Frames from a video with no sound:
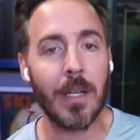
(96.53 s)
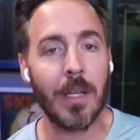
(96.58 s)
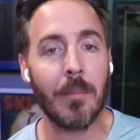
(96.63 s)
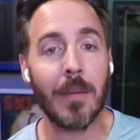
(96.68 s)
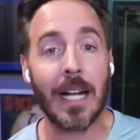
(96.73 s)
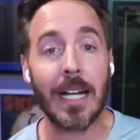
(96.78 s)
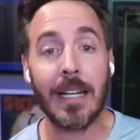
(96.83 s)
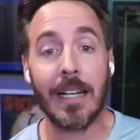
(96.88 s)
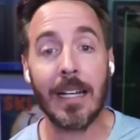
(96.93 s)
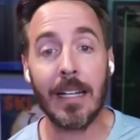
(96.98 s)

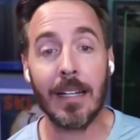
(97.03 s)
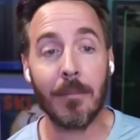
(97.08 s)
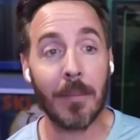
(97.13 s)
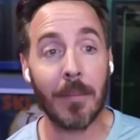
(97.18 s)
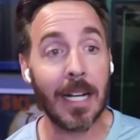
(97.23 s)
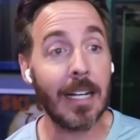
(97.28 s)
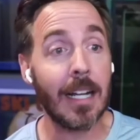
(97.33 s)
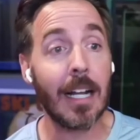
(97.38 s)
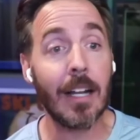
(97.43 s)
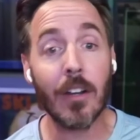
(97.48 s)
might
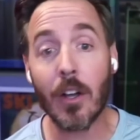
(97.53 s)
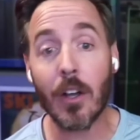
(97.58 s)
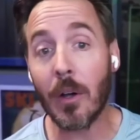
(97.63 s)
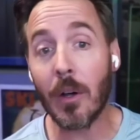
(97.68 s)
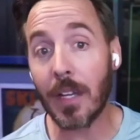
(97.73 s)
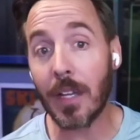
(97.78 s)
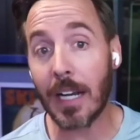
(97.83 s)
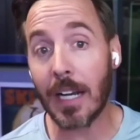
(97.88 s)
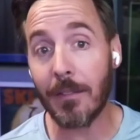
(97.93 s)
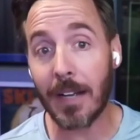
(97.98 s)
not know
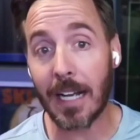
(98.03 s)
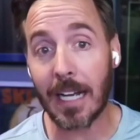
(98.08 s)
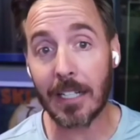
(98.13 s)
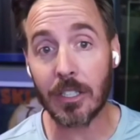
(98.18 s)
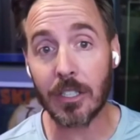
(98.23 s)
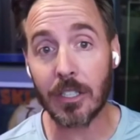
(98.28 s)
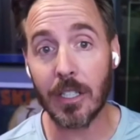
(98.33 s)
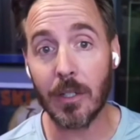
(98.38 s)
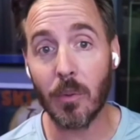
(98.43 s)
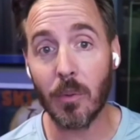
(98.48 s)
that I've
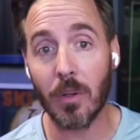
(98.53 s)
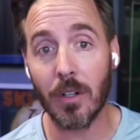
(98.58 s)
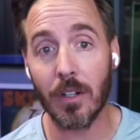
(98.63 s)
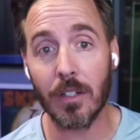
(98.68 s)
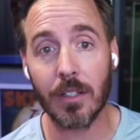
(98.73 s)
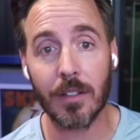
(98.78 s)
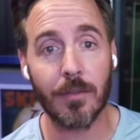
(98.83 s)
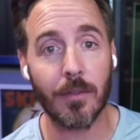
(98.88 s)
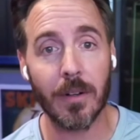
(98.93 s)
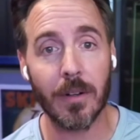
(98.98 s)
actually
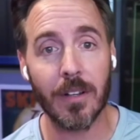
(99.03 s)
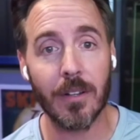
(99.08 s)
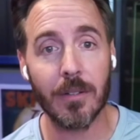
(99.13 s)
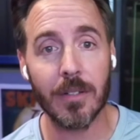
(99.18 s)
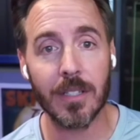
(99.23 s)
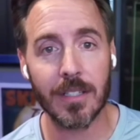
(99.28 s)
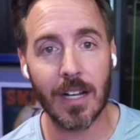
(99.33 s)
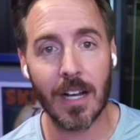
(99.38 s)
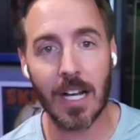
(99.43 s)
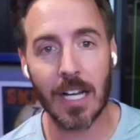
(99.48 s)
worked for
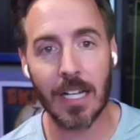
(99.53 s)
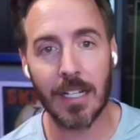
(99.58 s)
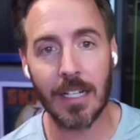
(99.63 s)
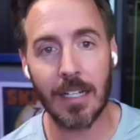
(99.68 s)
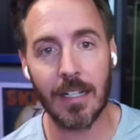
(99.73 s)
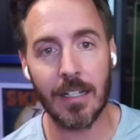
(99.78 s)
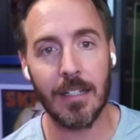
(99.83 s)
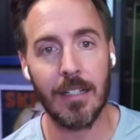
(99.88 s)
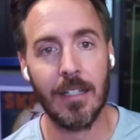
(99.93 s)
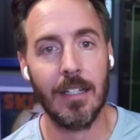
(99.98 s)

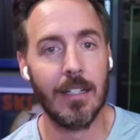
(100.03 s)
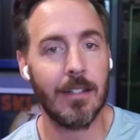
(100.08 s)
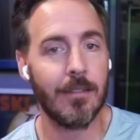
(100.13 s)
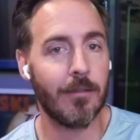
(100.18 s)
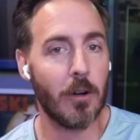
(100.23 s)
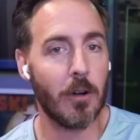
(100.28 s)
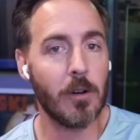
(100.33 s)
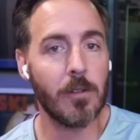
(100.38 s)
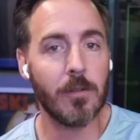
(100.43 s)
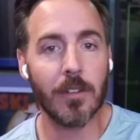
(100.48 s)
Usana for
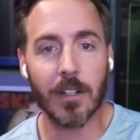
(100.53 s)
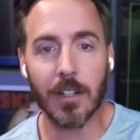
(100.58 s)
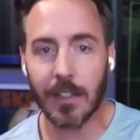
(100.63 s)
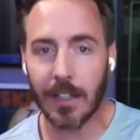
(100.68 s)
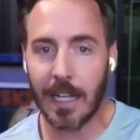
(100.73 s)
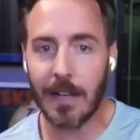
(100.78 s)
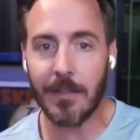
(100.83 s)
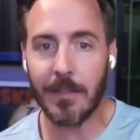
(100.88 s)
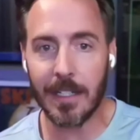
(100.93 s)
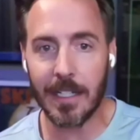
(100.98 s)
over
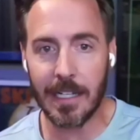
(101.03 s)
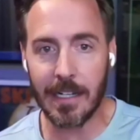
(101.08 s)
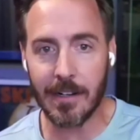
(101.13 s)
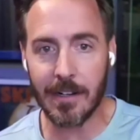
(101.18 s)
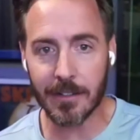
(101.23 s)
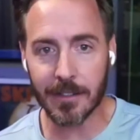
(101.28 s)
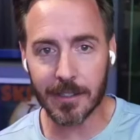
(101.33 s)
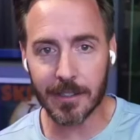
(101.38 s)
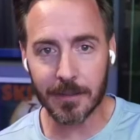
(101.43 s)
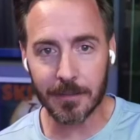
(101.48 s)
11
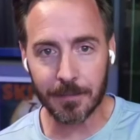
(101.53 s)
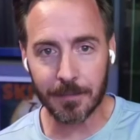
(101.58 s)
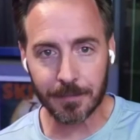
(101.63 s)
years.